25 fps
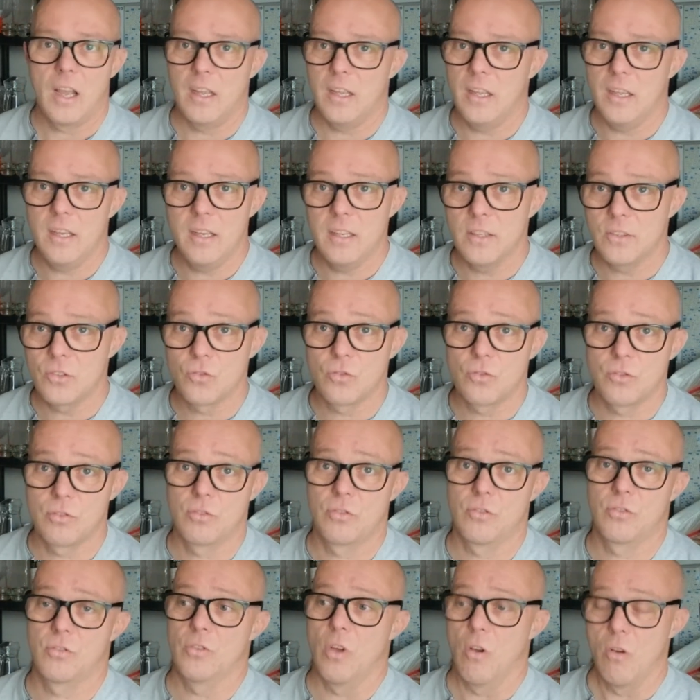it is
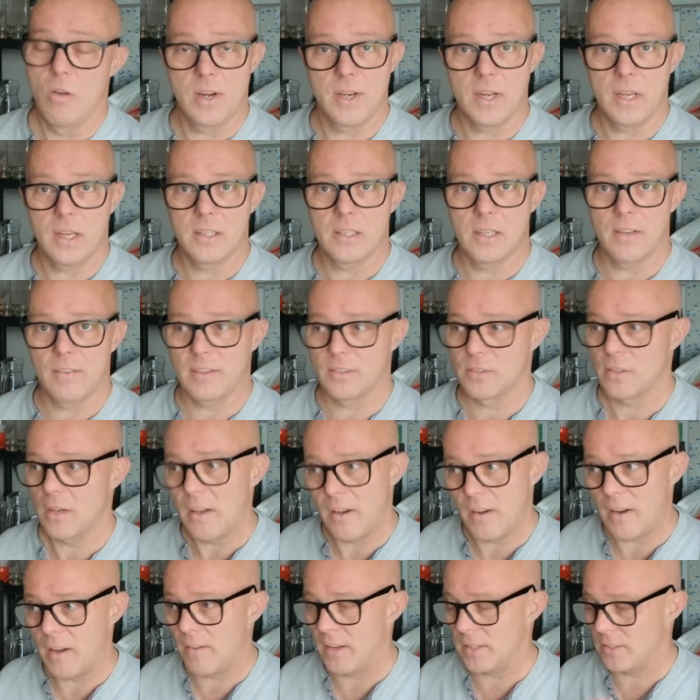so addictive. So
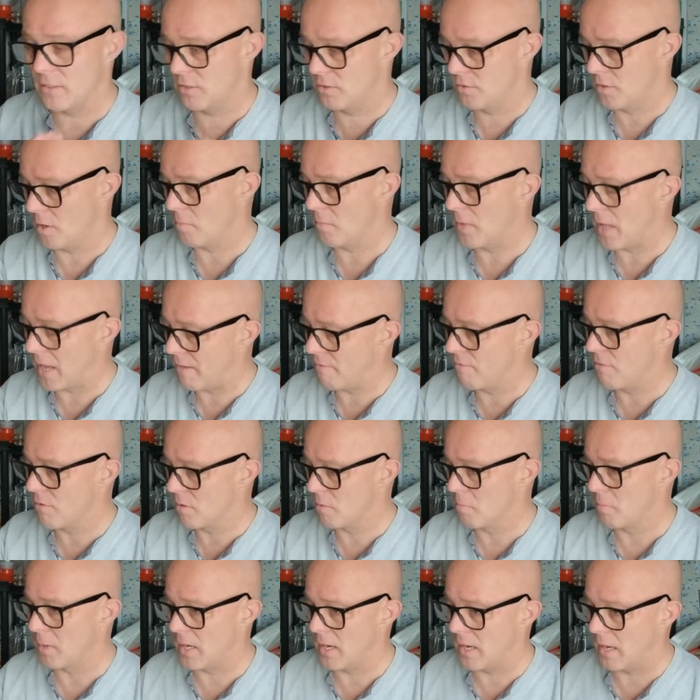I'll have to stop that for
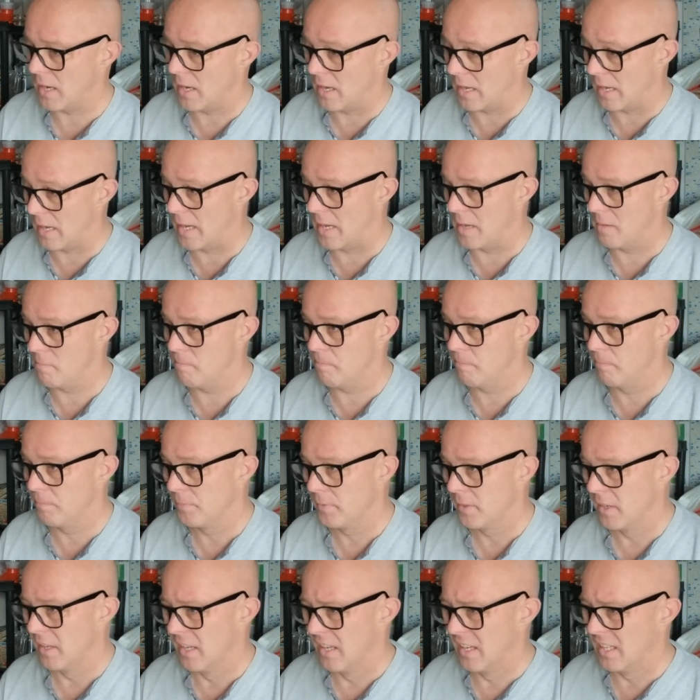a bit.
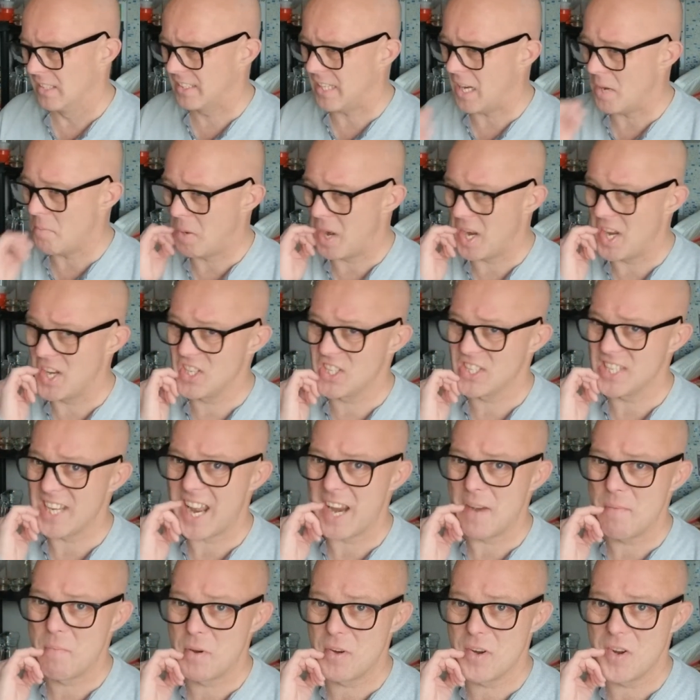Started playing
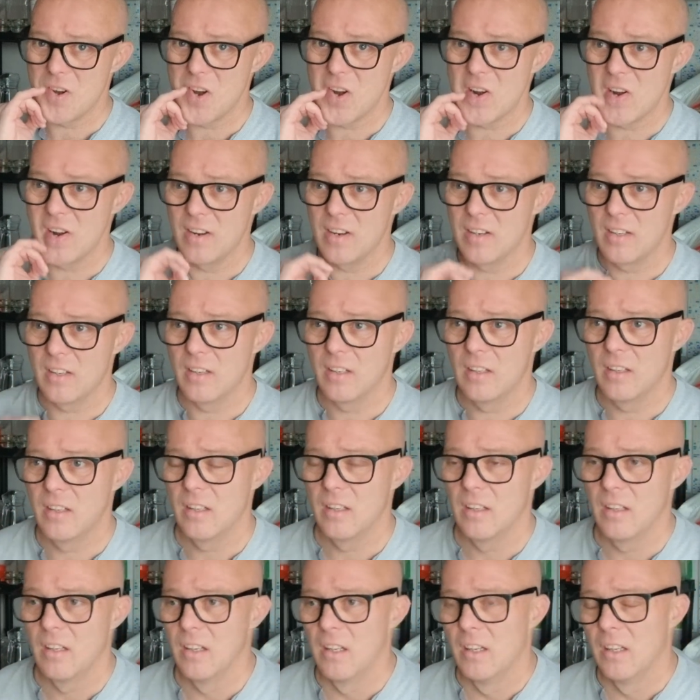Sniper
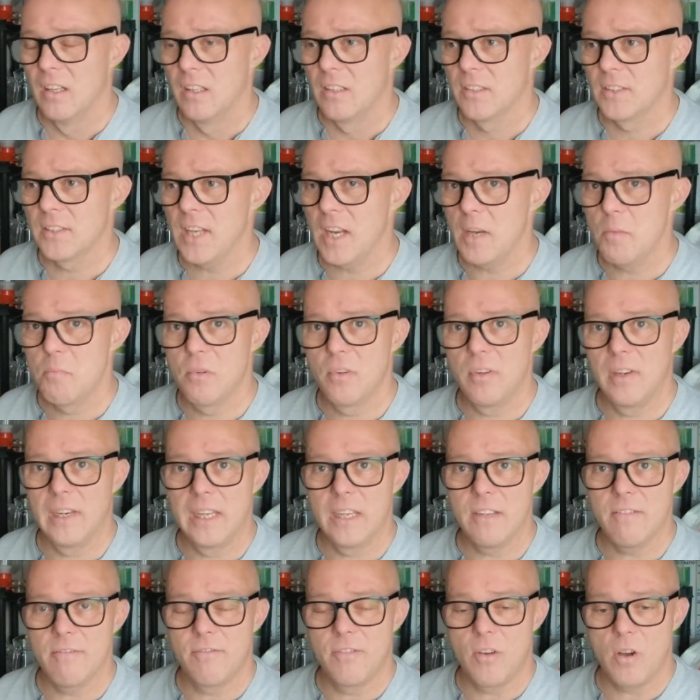
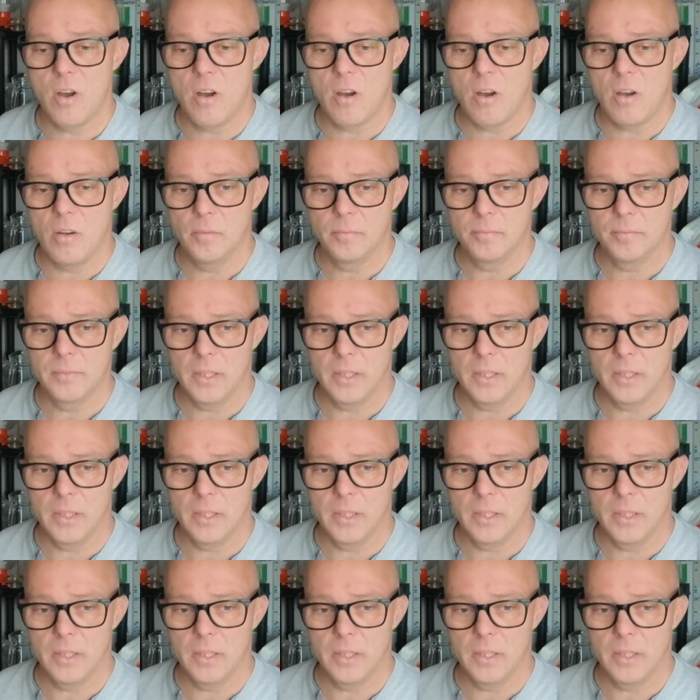Elite 4